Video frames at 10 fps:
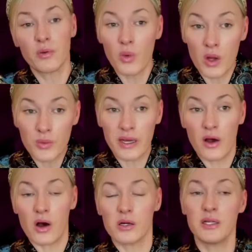from what went
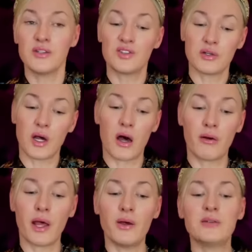on in this
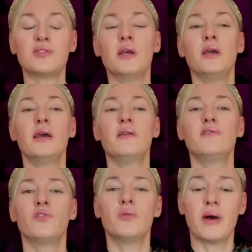scenario is the
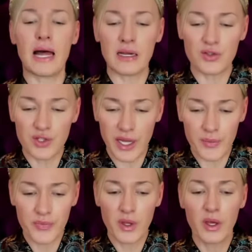informality
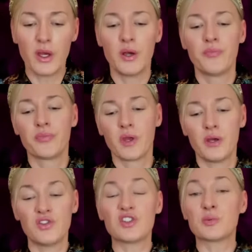
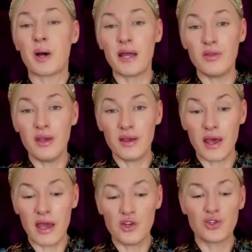despite the
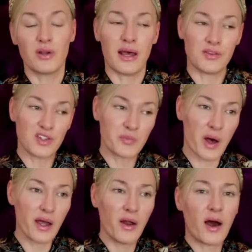occasion and
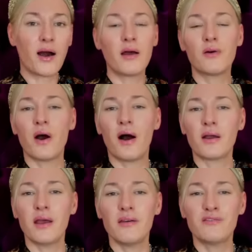despite
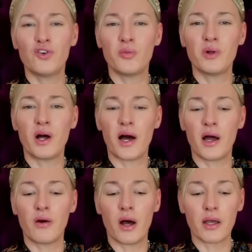hierarchy, formal
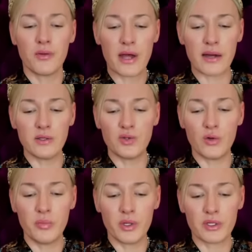hierarchy. That is
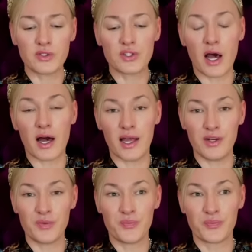all put
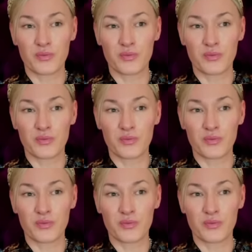aside.